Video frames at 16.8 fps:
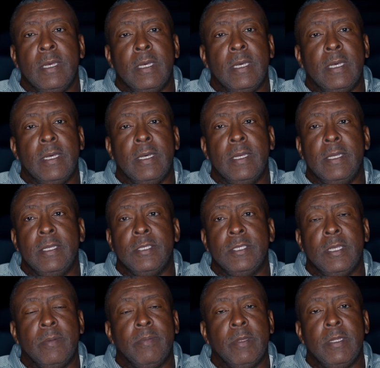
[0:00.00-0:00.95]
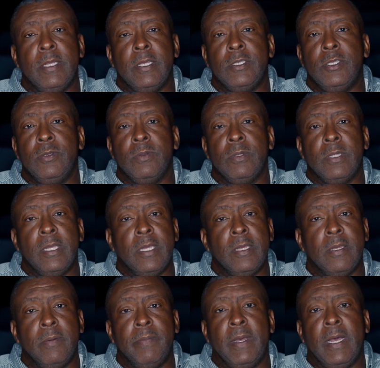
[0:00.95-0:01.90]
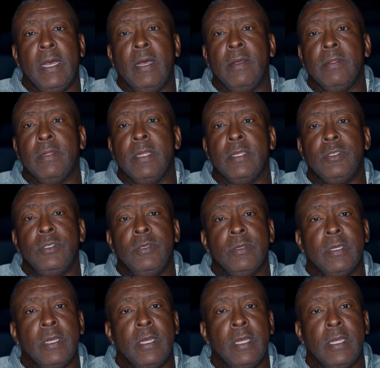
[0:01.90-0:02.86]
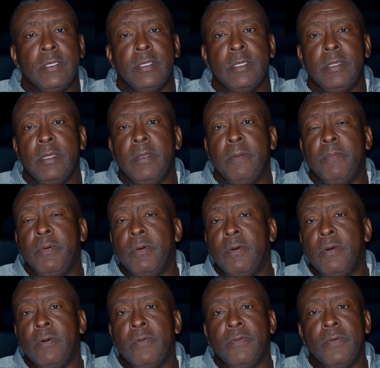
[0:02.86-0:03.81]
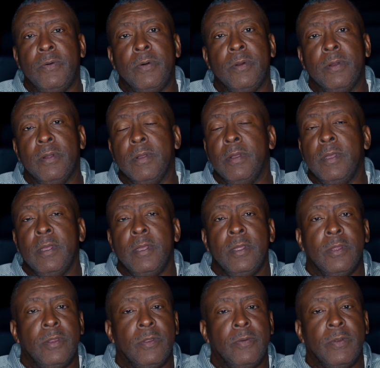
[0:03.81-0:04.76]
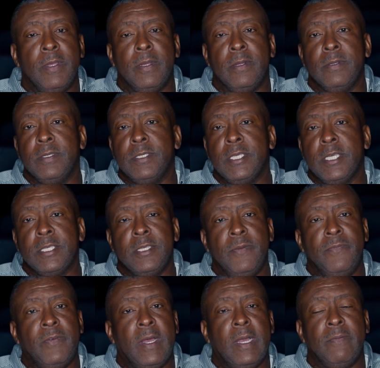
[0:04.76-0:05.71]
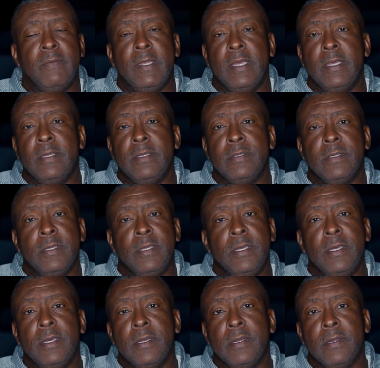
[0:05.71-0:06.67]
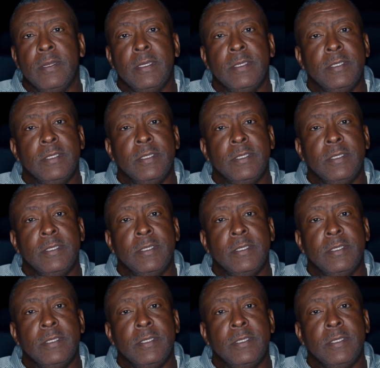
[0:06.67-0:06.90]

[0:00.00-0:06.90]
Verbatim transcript: Uh, it's something that you think about, that you constantly pull for three hundred sixty-five days a year.